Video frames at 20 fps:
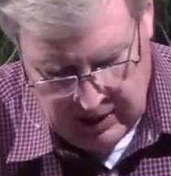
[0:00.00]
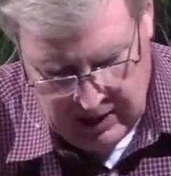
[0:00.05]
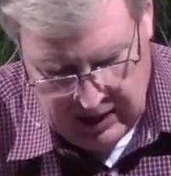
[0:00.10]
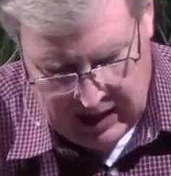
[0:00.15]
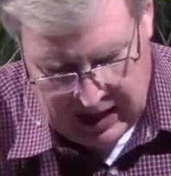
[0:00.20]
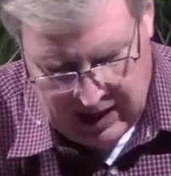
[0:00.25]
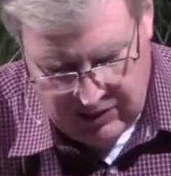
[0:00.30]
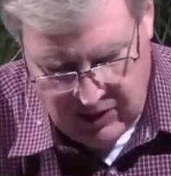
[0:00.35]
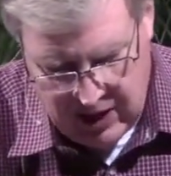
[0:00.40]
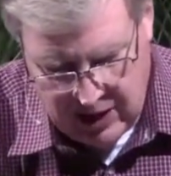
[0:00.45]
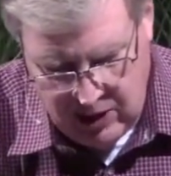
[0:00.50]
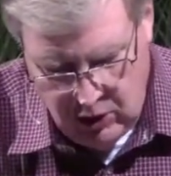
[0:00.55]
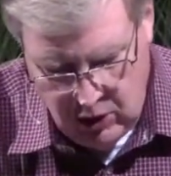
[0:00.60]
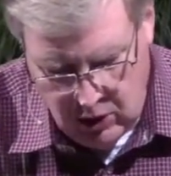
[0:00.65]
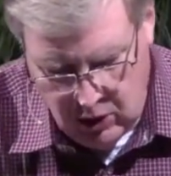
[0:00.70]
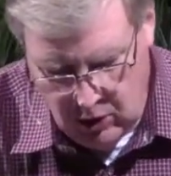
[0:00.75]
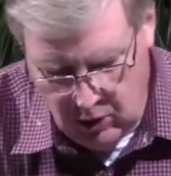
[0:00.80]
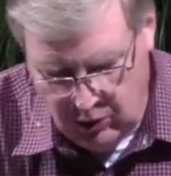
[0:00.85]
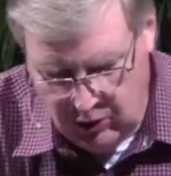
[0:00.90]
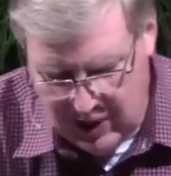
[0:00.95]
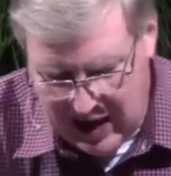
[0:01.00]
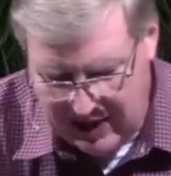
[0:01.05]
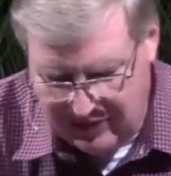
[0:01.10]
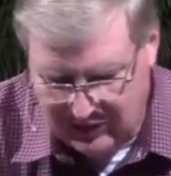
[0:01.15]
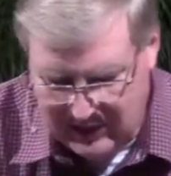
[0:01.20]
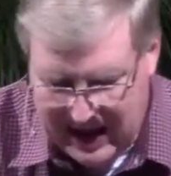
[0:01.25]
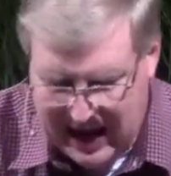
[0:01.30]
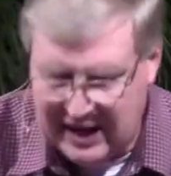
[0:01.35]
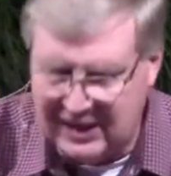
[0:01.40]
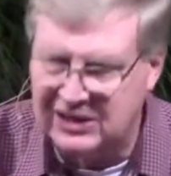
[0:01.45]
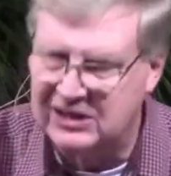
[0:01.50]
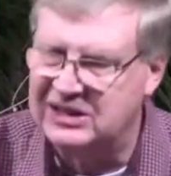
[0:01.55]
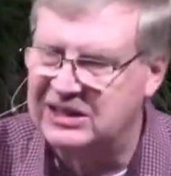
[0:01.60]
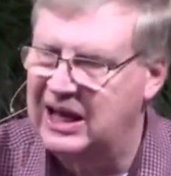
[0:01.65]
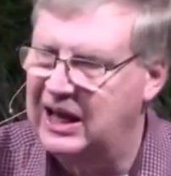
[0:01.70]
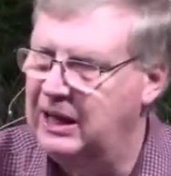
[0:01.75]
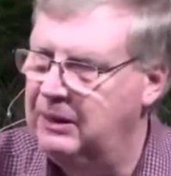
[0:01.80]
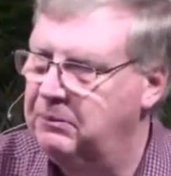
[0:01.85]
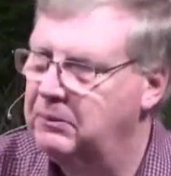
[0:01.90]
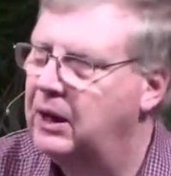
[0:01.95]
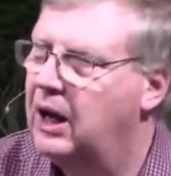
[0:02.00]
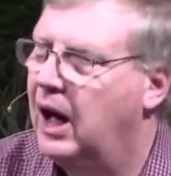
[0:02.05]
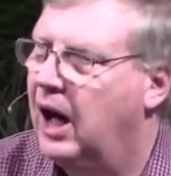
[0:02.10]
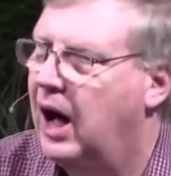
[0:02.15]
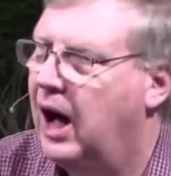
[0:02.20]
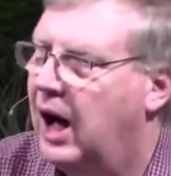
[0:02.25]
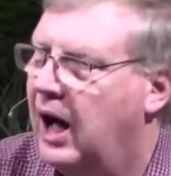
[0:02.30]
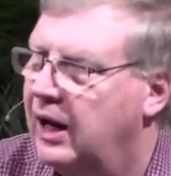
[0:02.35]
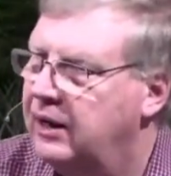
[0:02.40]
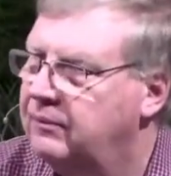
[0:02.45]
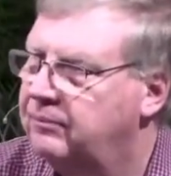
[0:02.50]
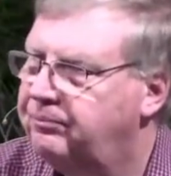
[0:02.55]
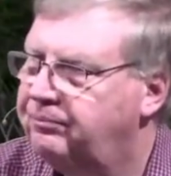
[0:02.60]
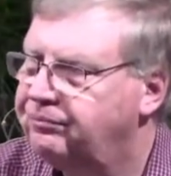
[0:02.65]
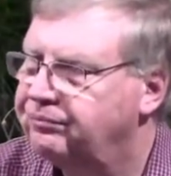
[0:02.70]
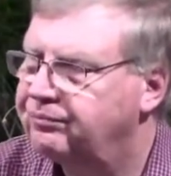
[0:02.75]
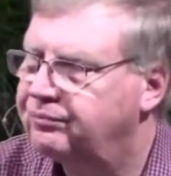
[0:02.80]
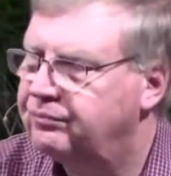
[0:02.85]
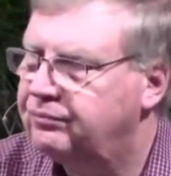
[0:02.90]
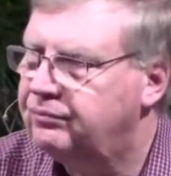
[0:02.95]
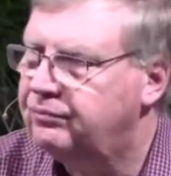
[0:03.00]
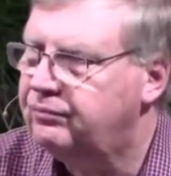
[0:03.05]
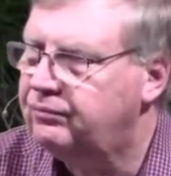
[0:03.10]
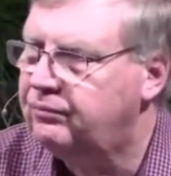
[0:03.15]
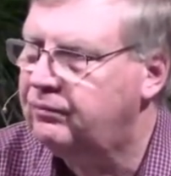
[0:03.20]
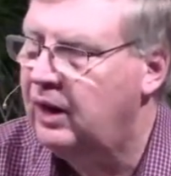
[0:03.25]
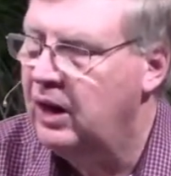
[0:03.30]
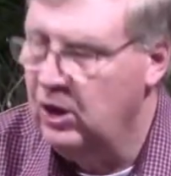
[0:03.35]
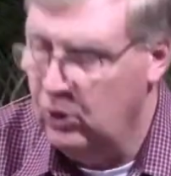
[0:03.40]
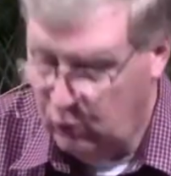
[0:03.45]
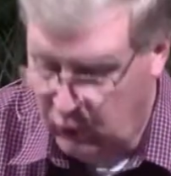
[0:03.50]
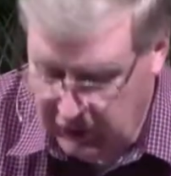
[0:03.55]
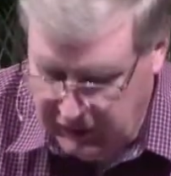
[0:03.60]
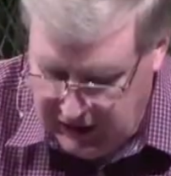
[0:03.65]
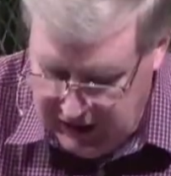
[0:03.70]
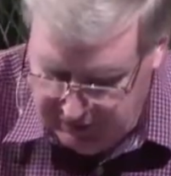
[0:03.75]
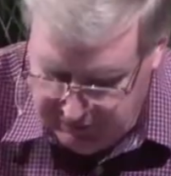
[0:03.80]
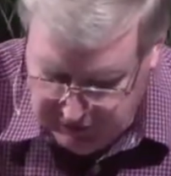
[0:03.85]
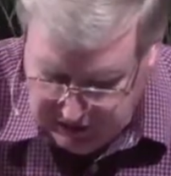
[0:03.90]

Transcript: And they knew that that same God would give